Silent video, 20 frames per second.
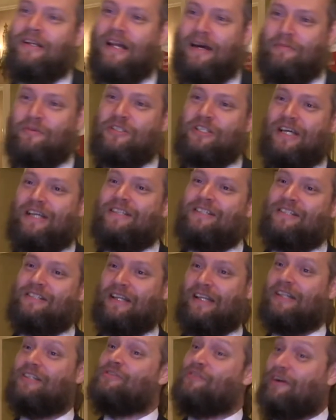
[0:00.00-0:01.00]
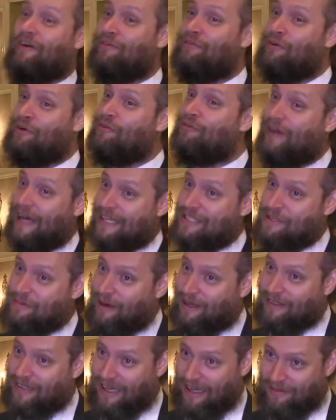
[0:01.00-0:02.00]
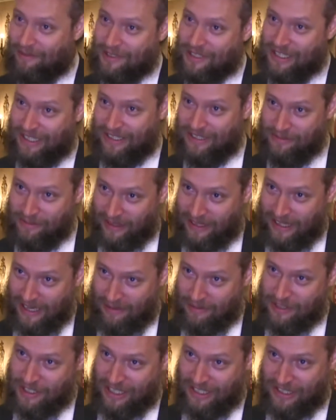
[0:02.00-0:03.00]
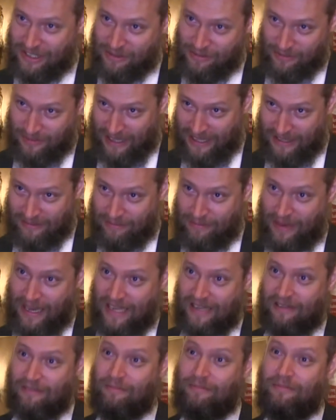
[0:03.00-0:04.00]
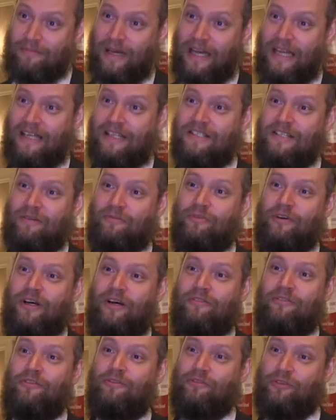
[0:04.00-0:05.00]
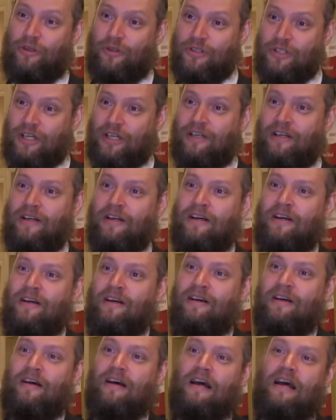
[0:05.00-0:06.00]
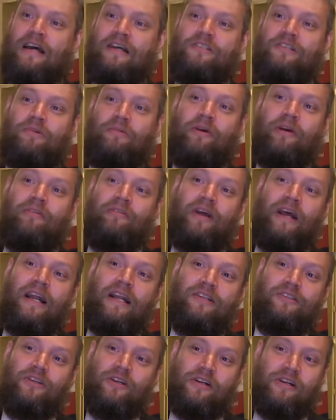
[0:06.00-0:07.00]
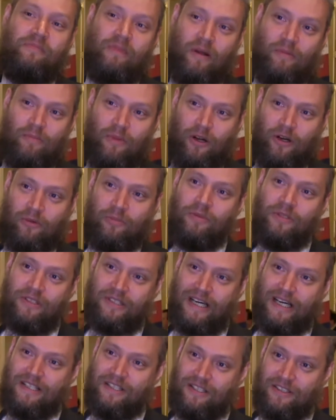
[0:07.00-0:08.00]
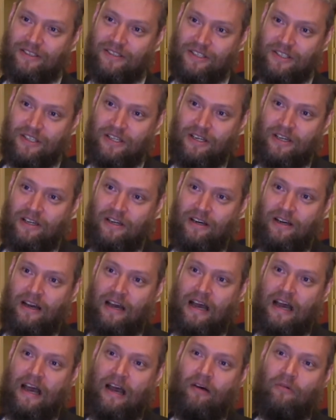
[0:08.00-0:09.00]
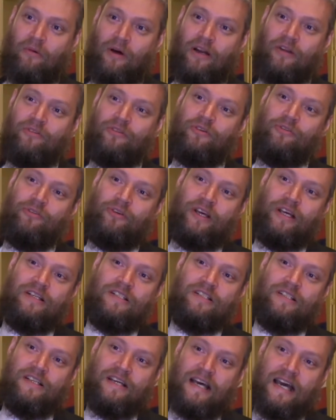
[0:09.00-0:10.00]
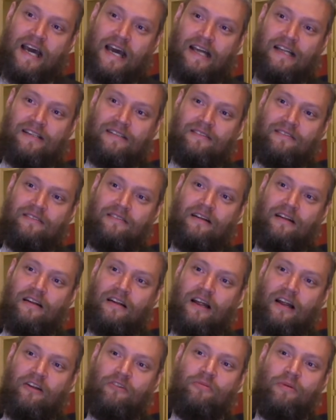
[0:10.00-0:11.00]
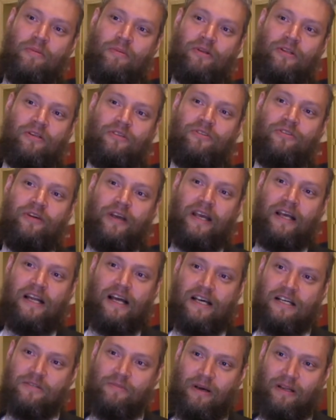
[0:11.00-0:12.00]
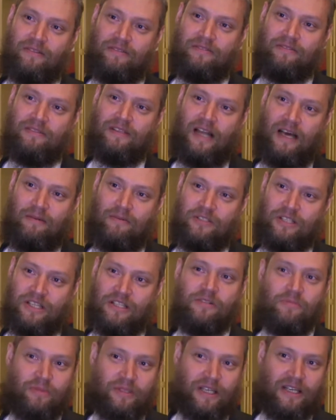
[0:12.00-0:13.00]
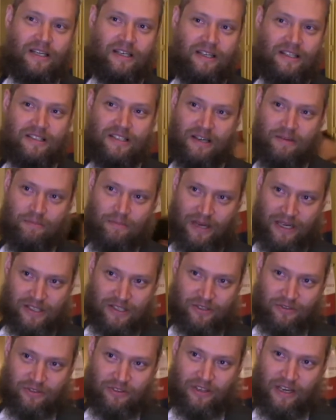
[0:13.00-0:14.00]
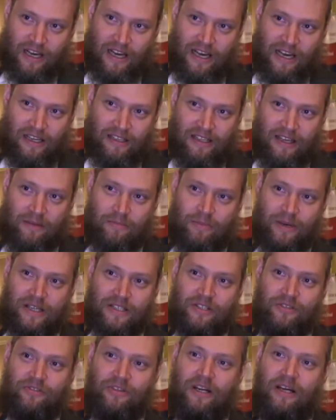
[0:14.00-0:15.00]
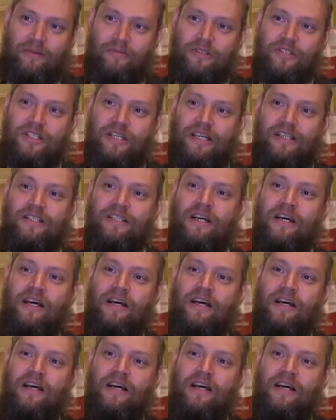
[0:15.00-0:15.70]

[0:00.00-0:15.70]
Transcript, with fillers: climate change is there is very few facts about climate change. I mean, climate change is uh, may, mainly something of the future, uh, so we're really talking about model projections. Uh, one of the things that a lot of people don't realize about climate change, particularly its impacts of, uh, the impacts of climate change,